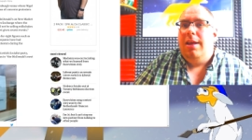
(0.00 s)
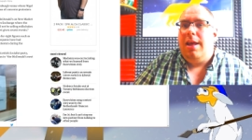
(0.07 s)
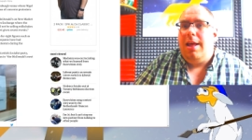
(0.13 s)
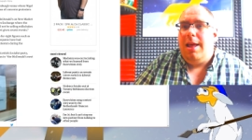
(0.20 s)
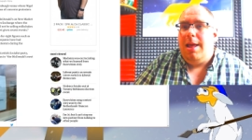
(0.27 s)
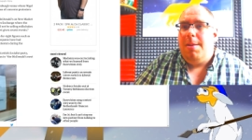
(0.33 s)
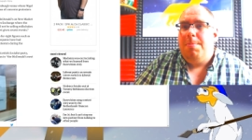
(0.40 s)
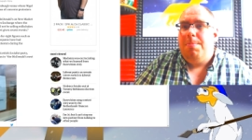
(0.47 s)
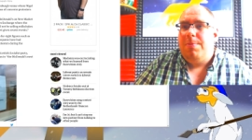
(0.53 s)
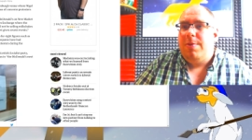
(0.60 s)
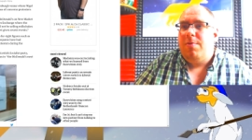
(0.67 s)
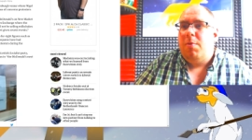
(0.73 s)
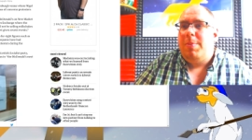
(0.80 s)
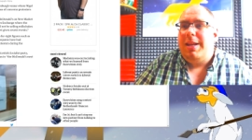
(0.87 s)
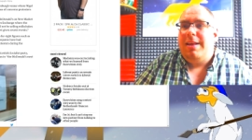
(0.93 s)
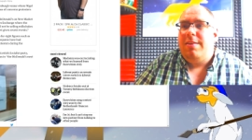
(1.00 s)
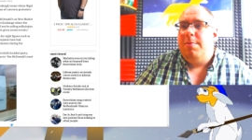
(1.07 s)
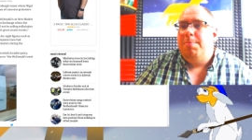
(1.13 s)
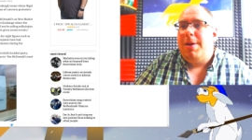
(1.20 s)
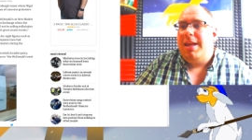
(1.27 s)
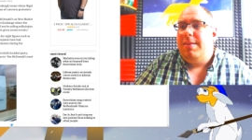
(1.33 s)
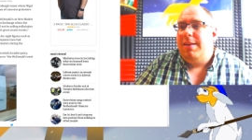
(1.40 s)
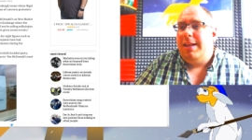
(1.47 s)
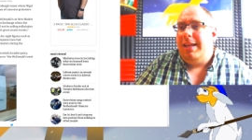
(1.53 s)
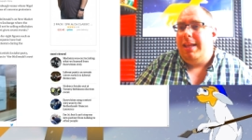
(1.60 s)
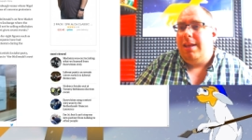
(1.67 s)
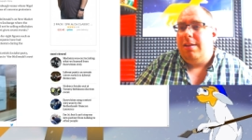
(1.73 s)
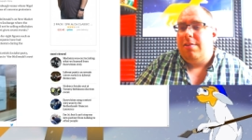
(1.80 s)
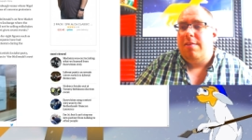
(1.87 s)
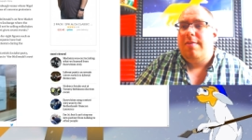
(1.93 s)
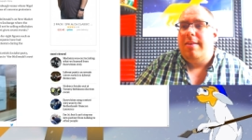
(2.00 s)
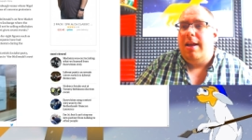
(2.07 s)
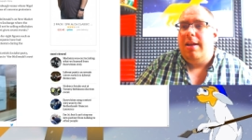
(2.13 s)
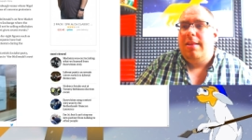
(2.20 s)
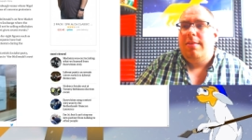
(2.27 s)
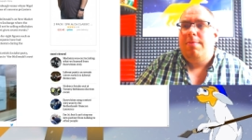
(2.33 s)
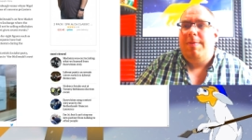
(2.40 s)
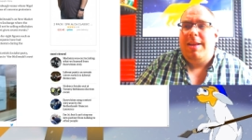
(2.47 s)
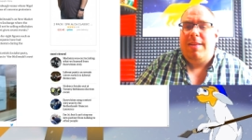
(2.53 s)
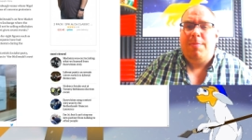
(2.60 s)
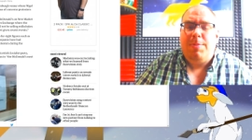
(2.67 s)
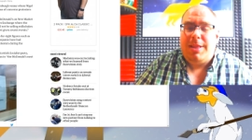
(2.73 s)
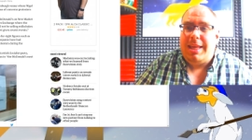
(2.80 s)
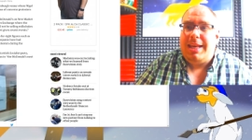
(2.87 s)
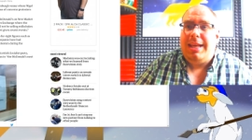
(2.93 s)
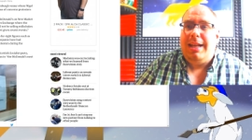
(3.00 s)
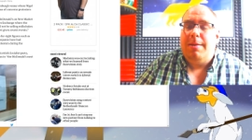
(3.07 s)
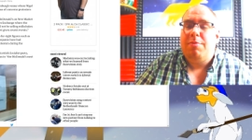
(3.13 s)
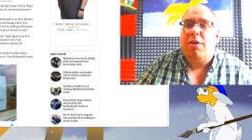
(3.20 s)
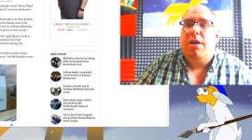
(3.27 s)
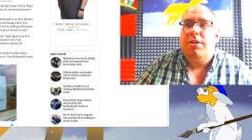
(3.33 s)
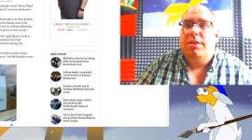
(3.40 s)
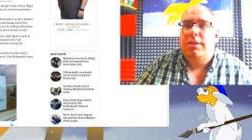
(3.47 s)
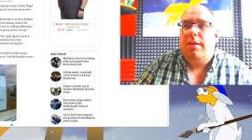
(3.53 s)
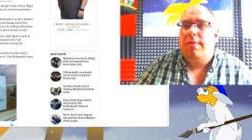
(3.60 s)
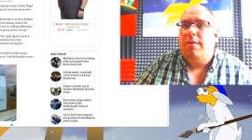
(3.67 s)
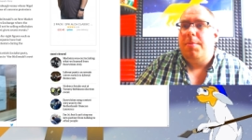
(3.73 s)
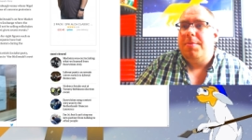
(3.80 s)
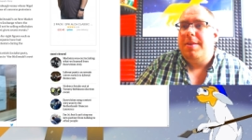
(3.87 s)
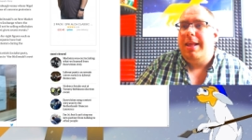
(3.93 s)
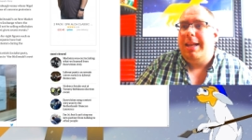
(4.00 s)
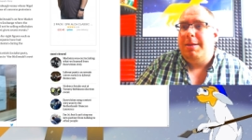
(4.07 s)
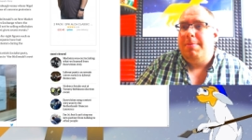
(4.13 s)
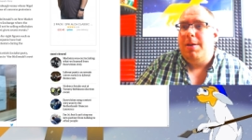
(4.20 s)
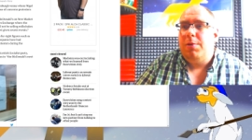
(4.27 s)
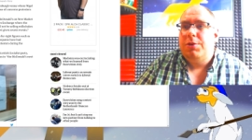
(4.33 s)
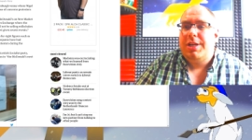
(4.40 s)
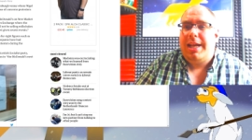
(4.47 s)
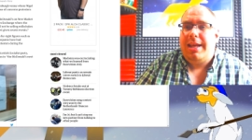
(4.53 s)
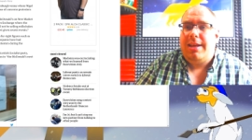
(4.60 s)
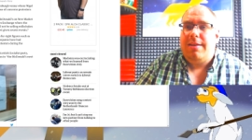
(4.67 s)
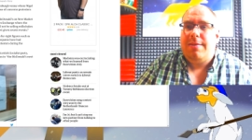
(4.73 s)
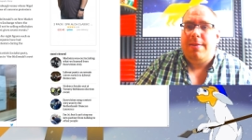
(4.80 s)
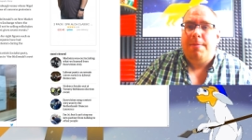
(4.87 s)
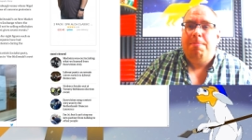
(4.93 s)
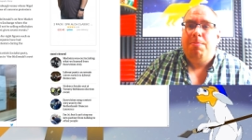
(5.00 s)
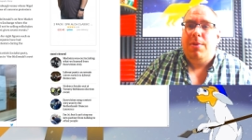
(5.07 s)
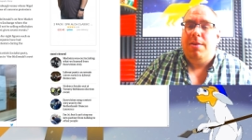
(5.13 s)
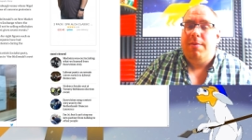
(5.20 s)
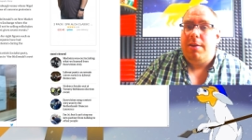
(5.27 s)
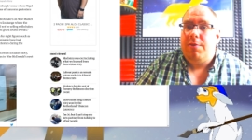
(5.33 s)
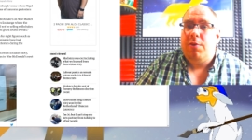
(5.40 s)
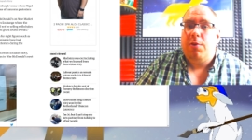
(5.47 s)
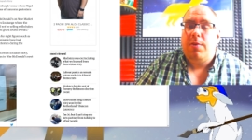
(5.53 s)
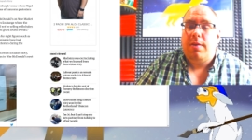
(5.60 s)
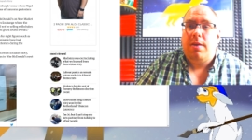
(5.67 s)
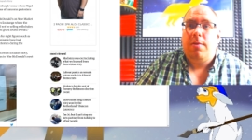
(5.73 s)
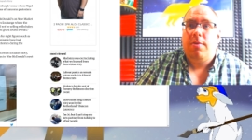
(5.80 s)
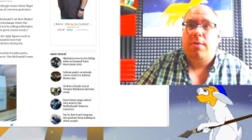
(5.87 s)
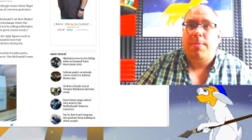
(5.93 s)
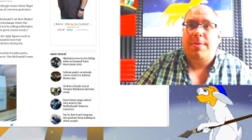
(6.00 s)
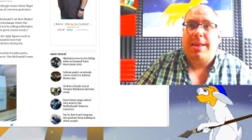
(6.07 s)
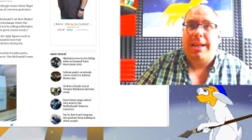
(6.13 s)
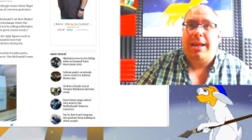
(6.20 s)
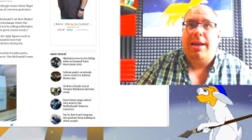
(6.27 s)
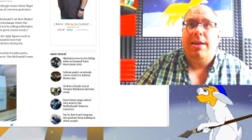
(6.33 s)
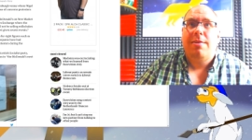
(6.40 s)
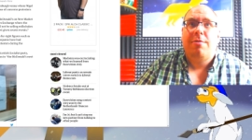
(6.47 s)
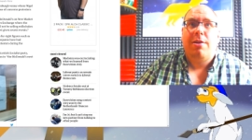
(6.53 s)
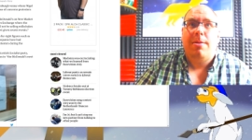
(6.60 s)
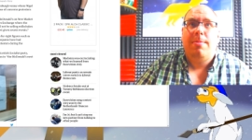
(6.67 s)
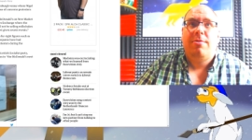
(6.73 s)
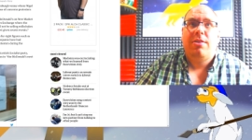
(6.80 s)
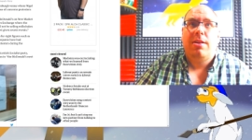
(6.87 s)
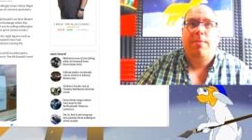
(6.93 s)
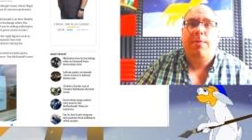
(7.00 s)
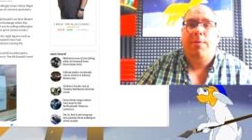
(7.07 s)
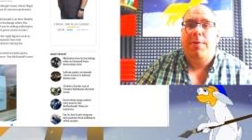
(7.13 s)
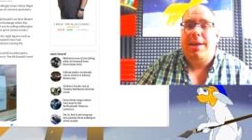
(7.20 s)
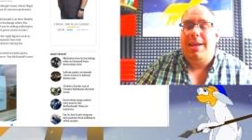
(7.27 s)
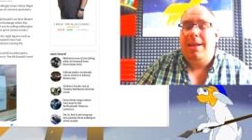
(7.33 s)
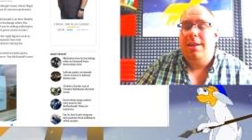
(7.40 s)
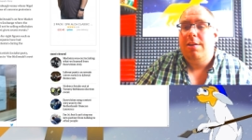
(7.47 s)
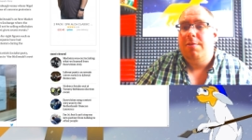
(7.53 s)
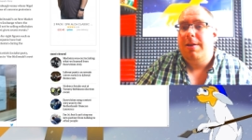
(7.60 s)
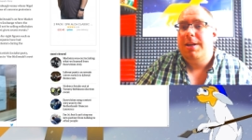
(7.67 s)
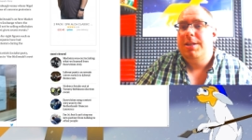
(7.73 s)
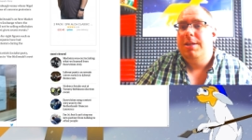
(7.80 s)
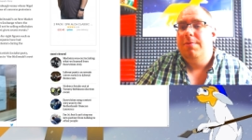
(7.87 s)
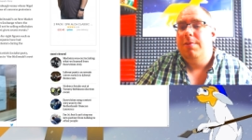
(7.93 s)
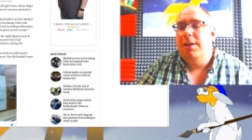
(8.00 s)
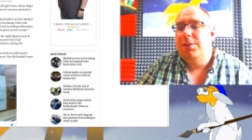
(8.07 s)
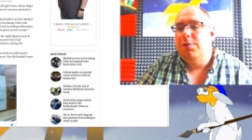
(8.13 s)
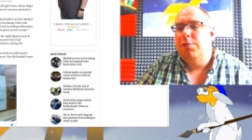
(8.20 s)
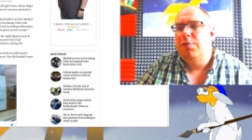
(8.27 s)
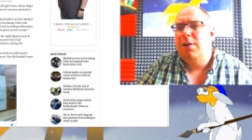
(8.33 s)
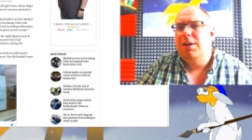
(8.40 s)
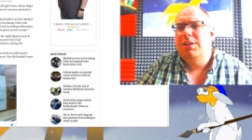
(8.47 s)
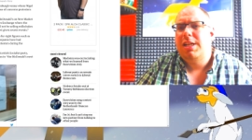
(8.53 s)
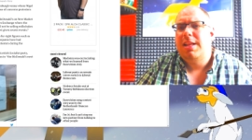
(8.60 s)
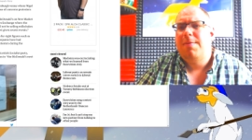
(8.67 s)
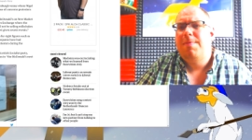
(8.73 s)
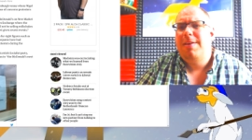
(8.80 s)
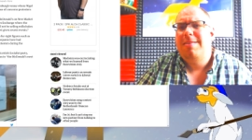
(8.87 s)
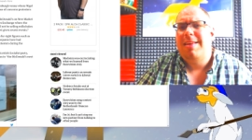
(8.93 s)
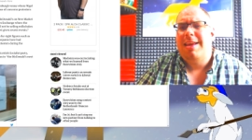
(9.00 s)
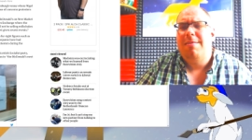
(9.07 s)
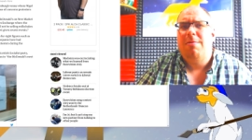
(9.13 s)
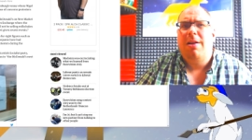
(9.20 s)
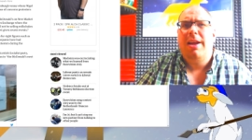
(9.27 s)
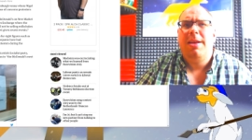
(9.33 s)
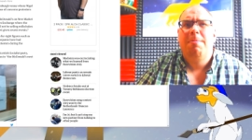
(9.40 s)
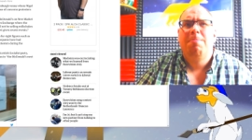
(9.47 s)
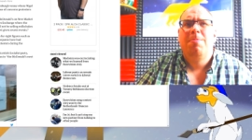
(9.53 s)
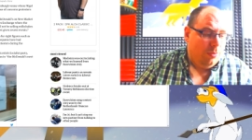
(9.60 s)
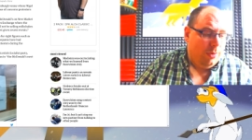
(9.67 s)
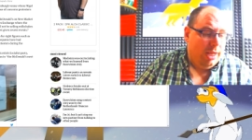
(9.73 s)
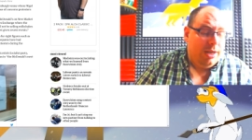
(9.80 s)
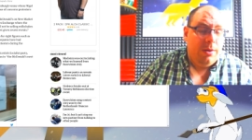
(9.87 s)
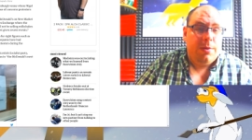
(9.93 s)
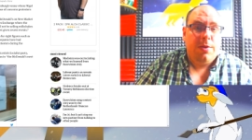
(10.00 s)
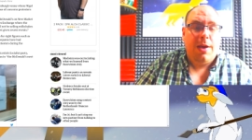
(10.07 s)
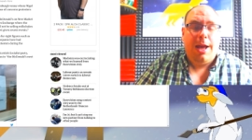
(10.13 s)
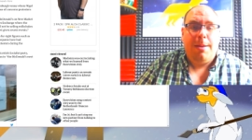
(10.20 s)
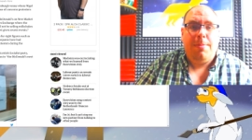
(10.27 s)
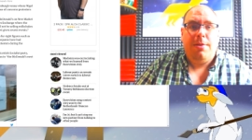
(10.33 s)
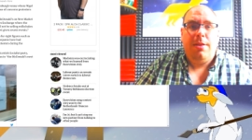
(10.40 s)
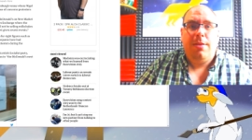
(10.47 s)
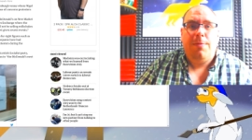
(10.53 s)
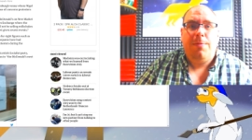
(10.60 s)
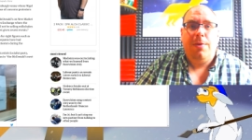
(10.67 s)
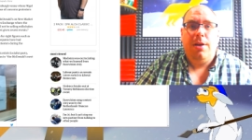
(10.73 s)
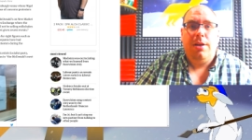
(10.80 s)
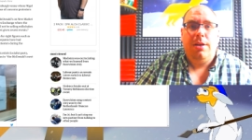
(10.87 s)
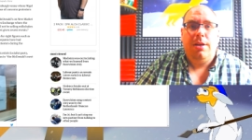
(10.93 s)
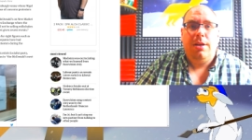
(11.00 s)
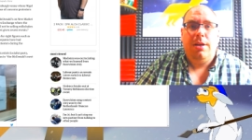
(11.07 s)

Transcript: Um, so the police have basically just asked this particular branch to stop selling milkshakes, and they've also stopped selling ice creams just for the duration of Nigel Farage's visit, right? It also happens that